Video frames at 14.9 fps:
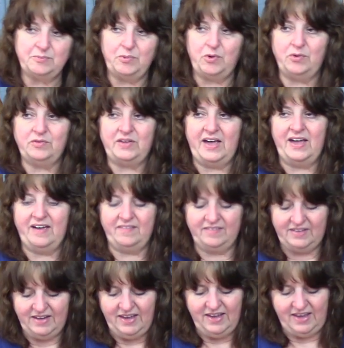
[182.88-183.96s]
bowl down
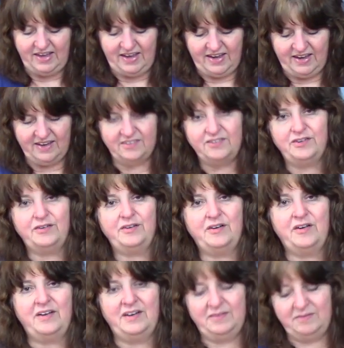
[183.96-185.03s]
and turn it on.